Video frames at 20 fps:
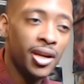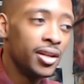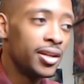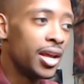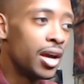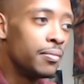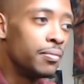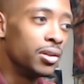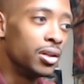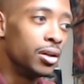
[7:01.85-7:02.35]
it
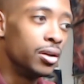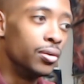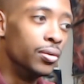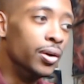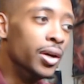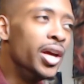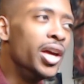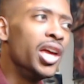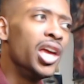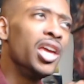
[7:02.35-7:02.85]
down below.
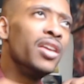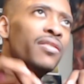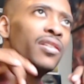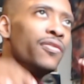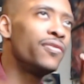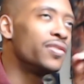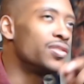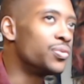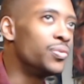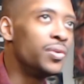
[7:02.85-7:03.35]
Even
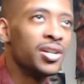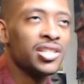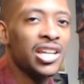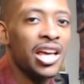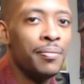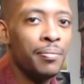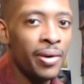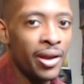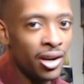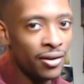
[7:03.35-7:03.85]
if it's ones I
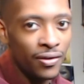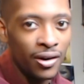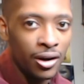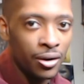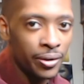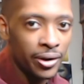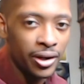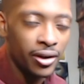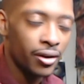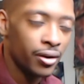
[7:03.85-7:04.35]
may have
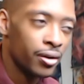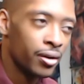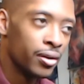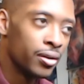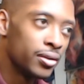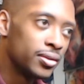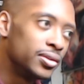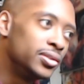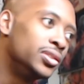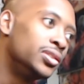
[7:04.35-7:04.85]
already heard,
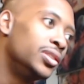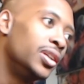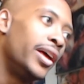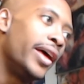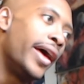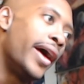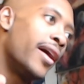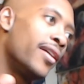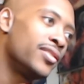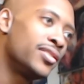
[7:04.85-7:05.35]

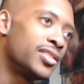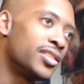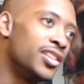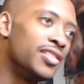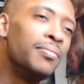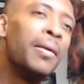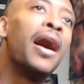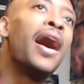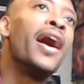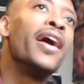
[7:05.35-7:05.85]
I'll just give
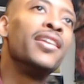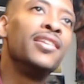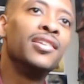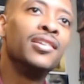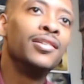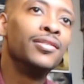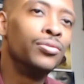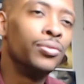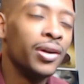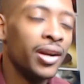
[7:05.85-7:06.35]
my idea
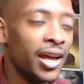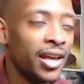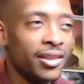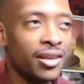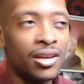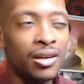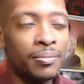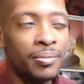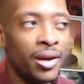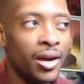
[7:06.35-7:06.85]
of what I
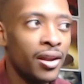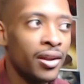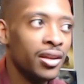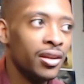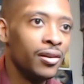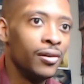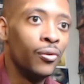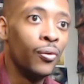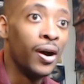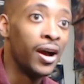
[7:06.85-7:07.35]
think about it
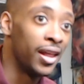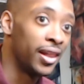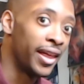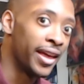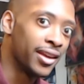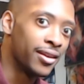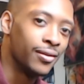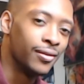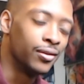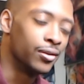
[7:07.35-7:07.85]
and why I
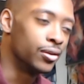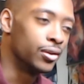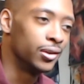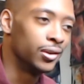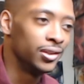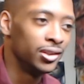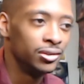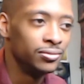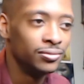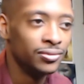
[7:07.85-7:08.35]
like it or
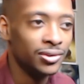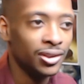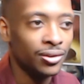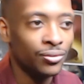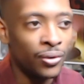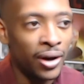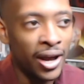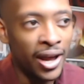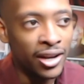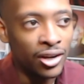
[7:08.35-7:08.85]

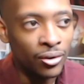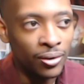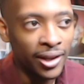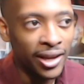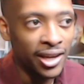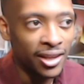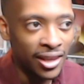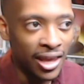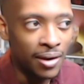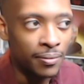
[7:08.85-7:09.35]
why I don't
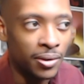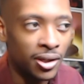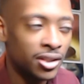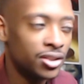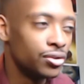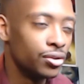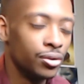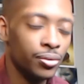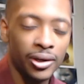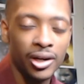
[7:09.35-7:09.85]
like it that much
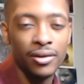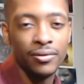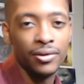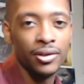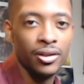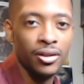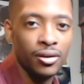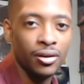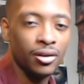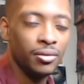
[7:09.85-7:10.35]
or whatever,
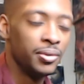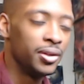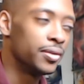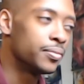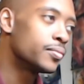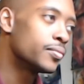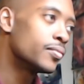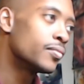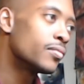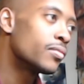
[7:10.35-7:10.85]
you know what I mean?
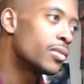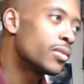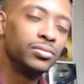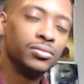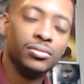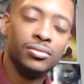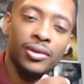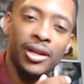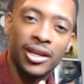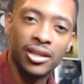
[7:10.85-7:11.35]

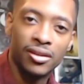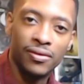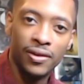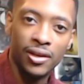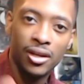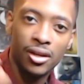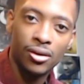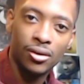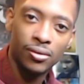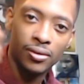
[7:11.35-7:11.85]
Like the
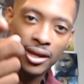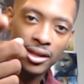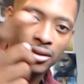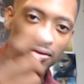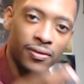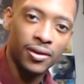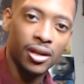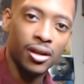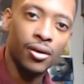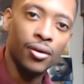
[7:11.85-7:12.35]
video, like the
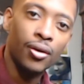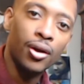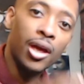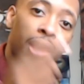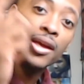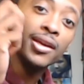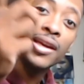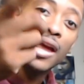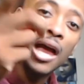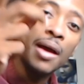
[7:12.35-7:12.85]
video.
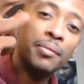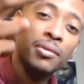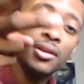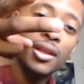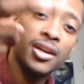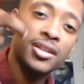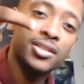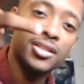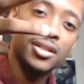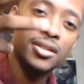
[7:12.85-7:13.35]
Comment,
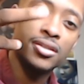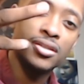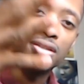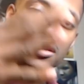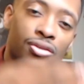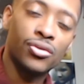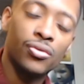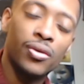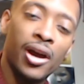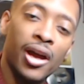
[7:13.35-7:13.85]
like, share,
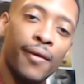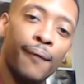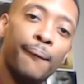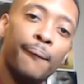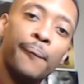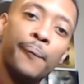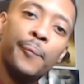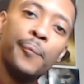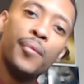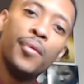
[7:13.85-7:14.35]
subscribe.
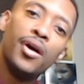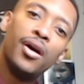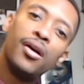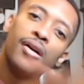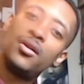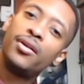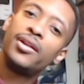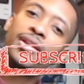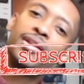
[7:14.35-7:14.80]
All